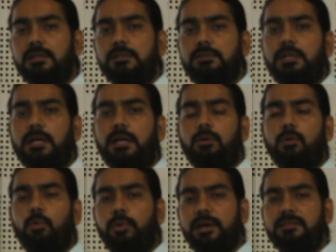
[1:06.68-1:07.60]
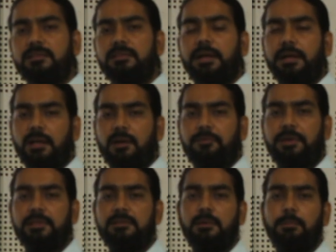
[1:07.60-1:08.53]
the OS is the
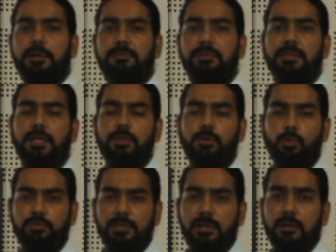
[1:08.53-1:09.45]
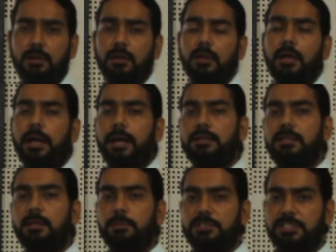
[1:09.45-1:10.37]
interface between the user and
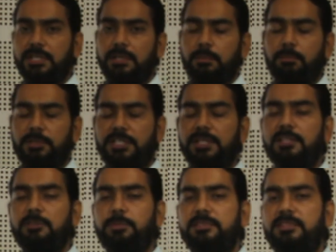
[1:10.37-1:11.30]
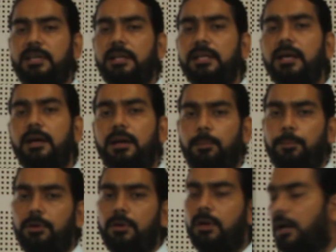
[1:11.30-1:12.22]
the machine. Machine is basically a
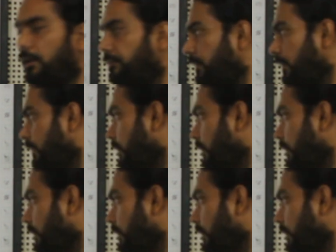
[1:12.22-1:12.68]
computer hardware.